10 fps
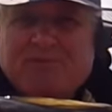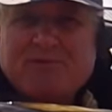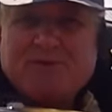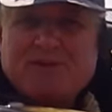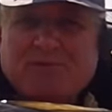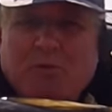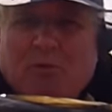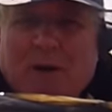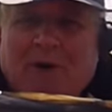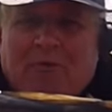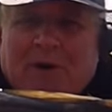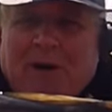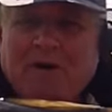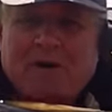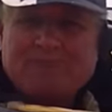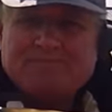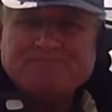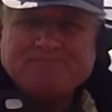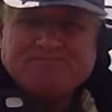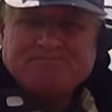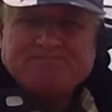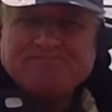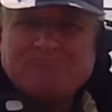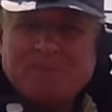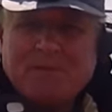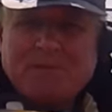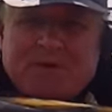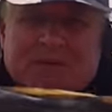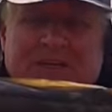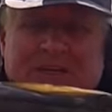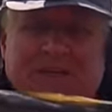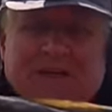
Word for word: to £4 mark. But